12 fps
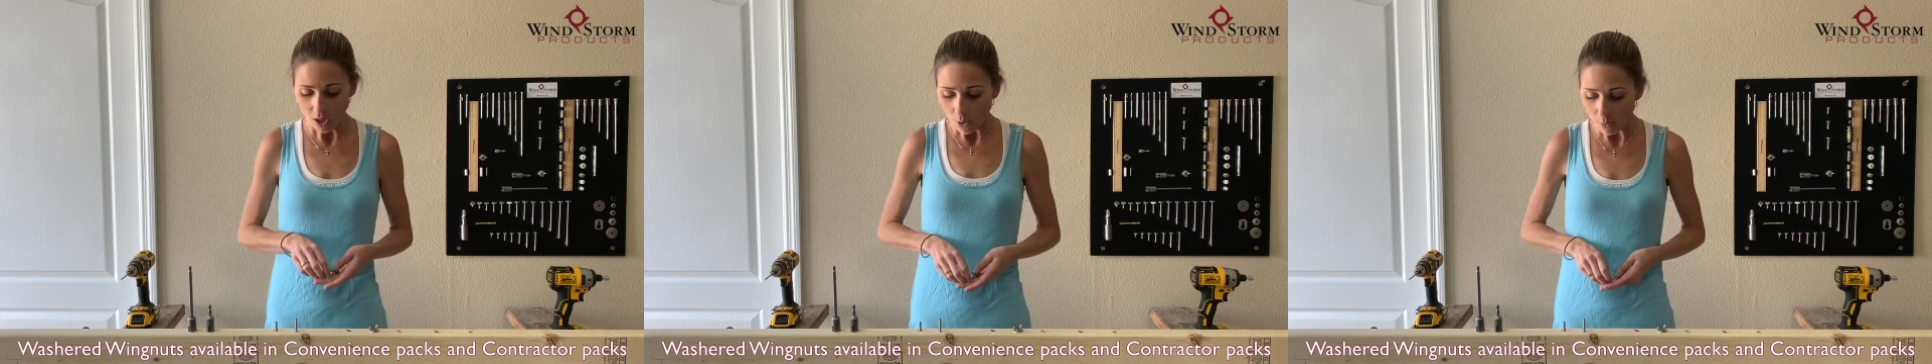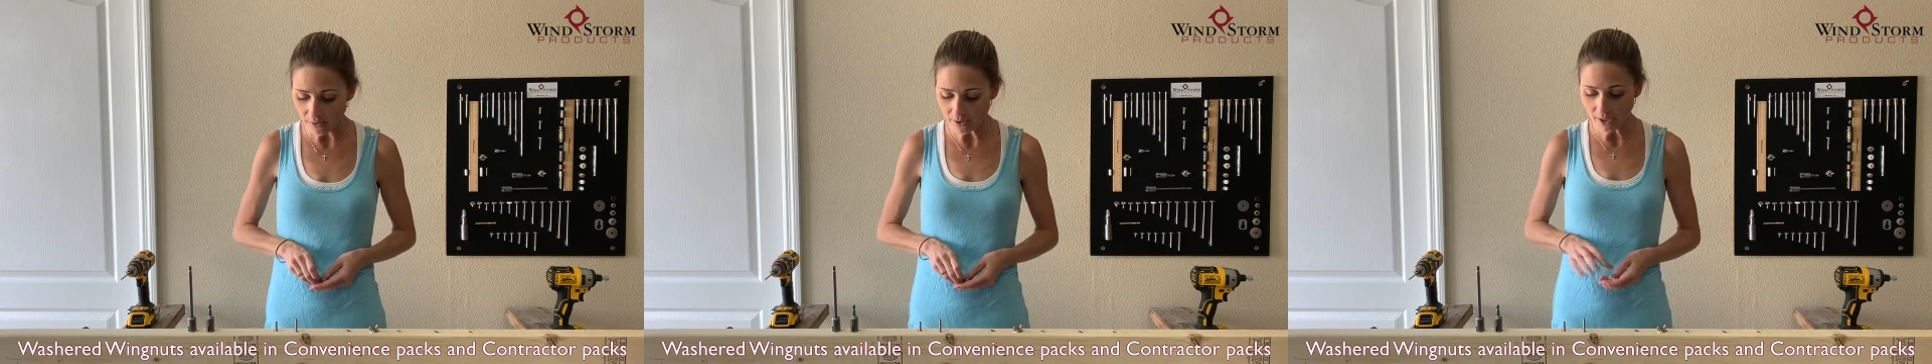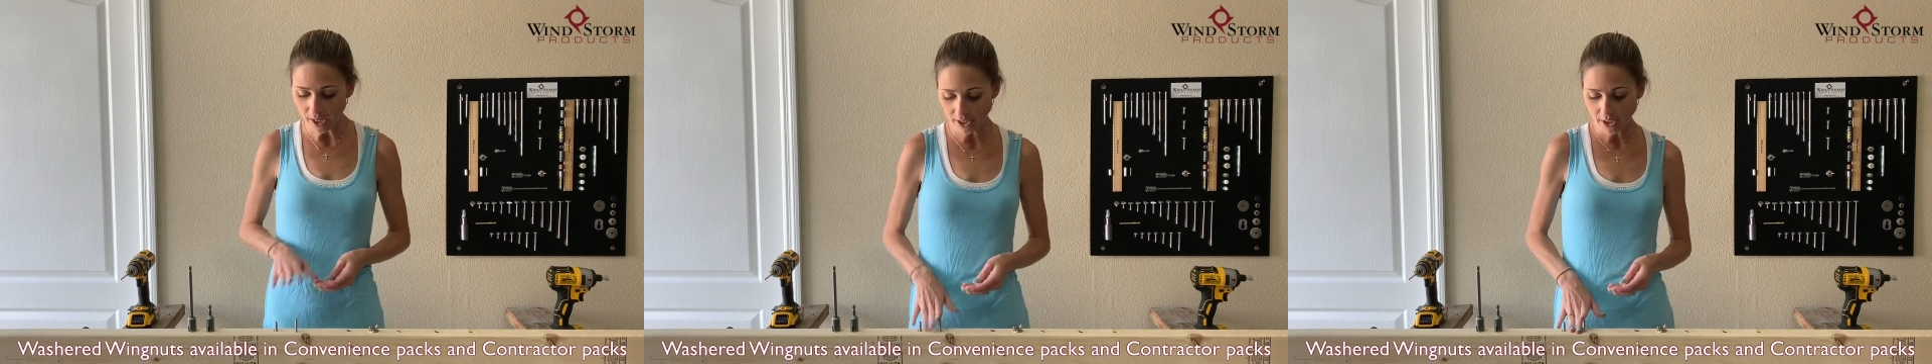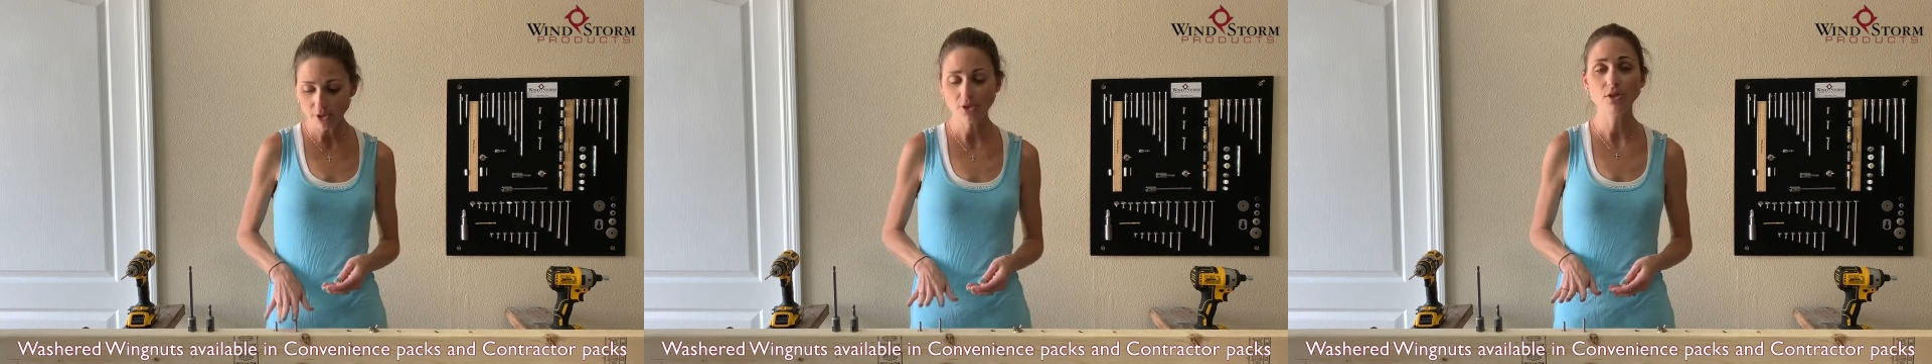When they're not
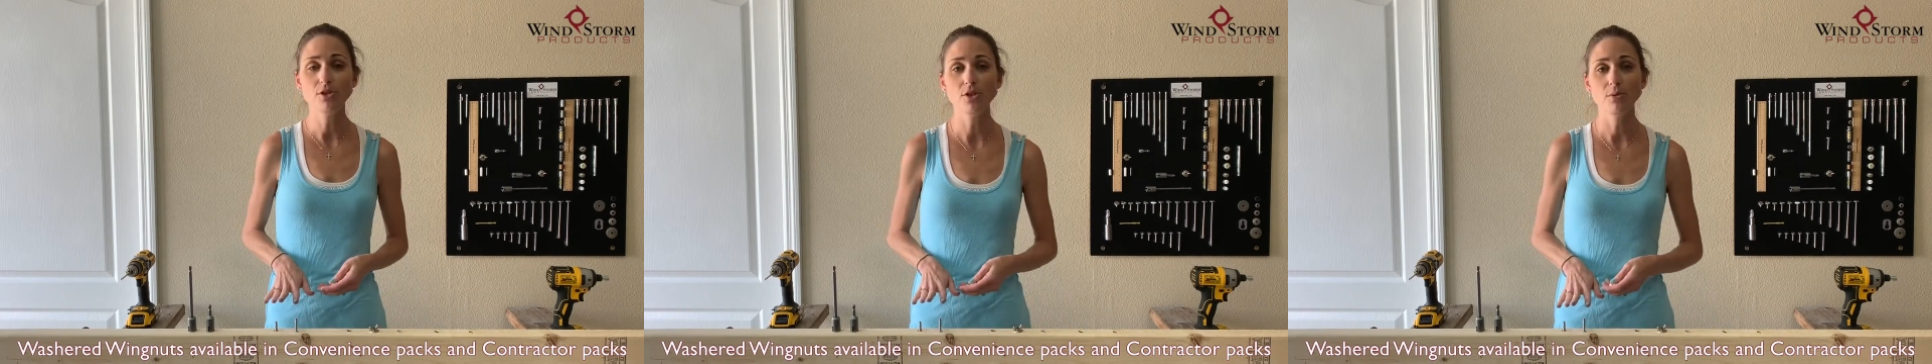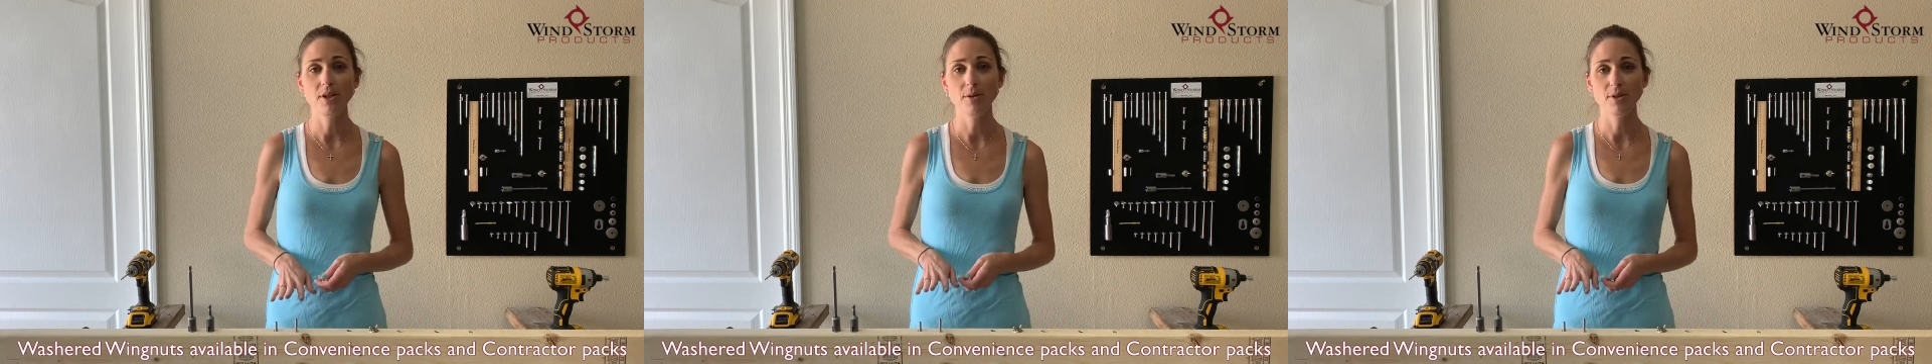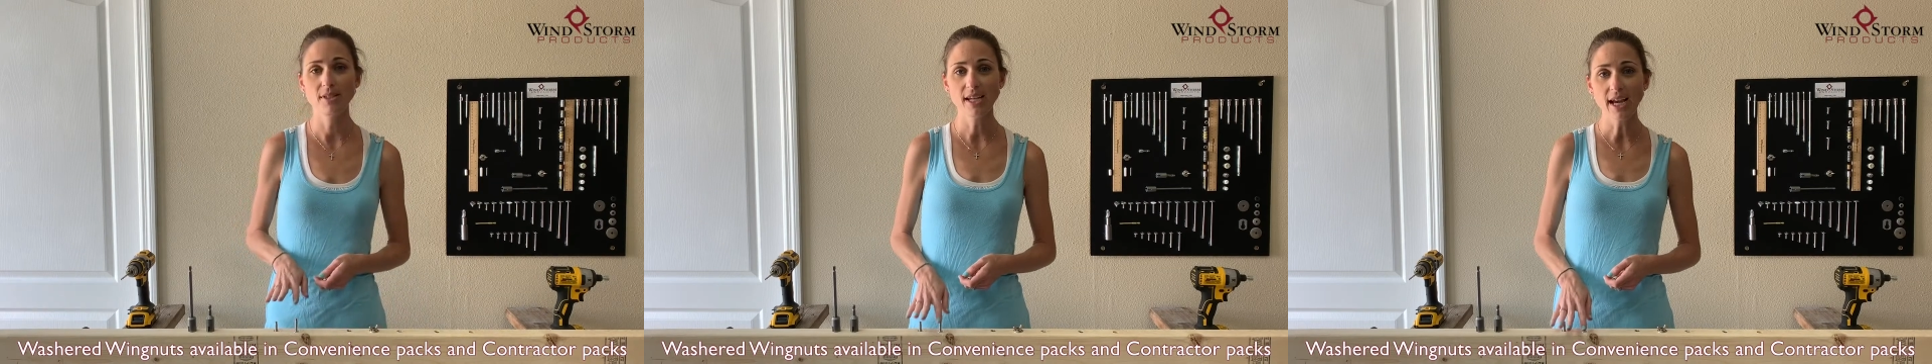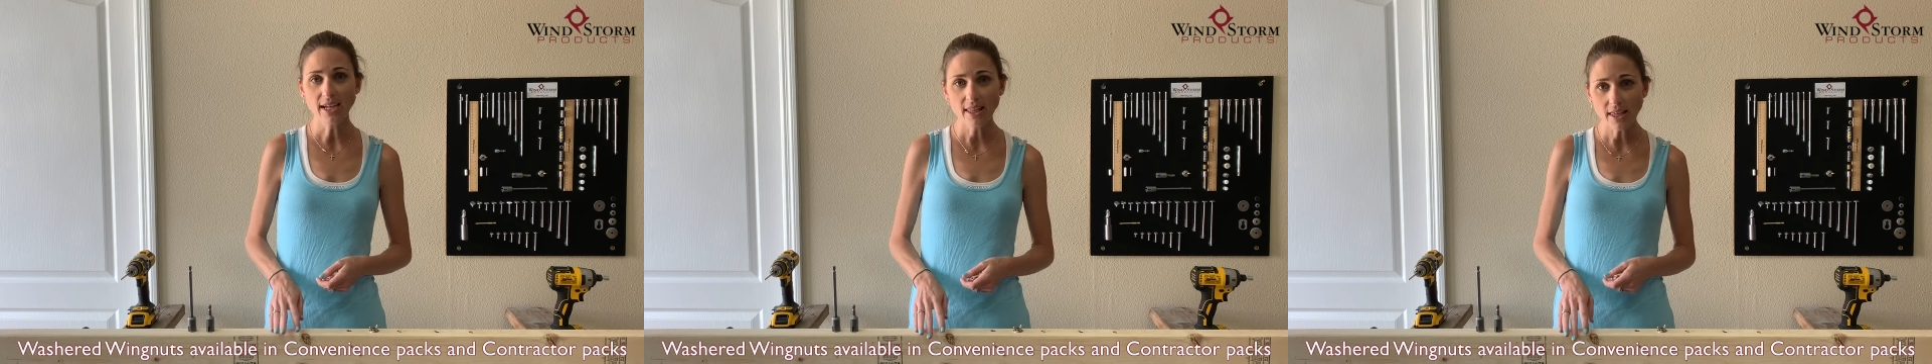in use, you do want to
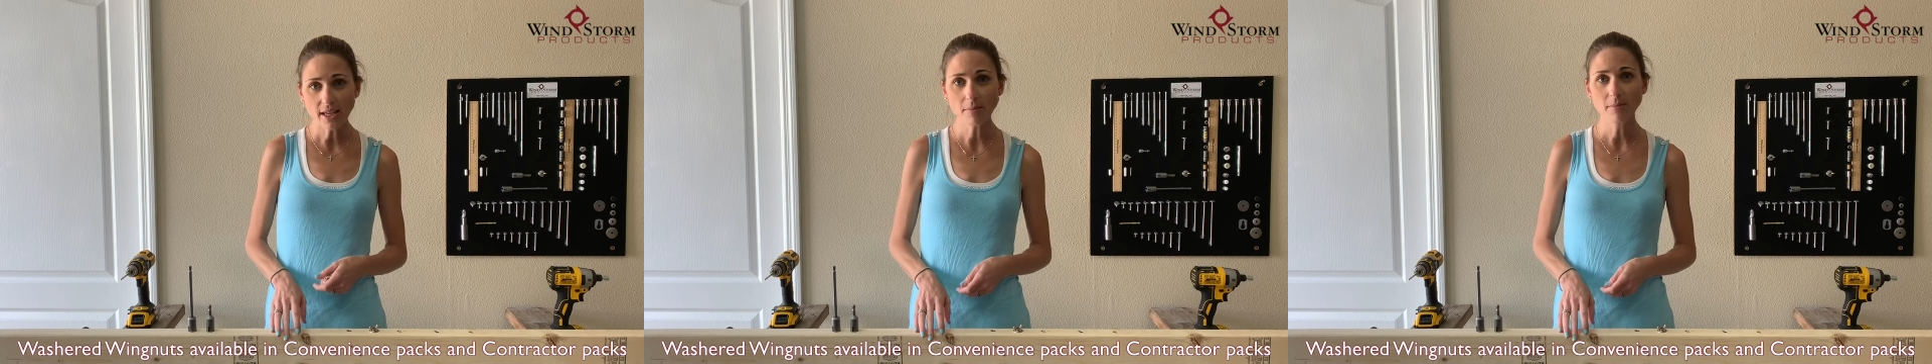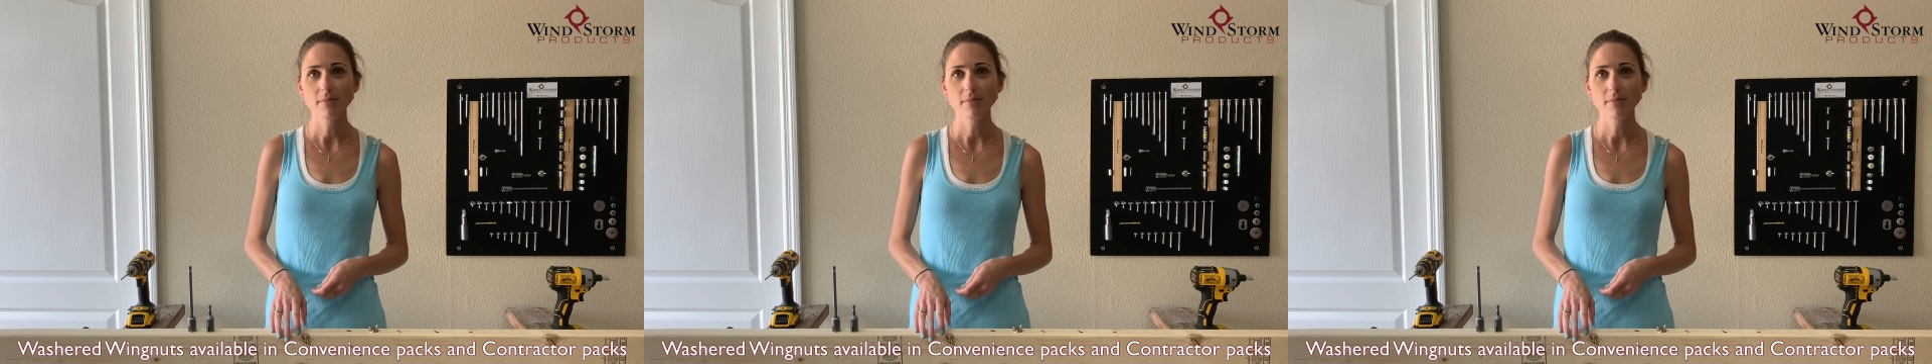protect them.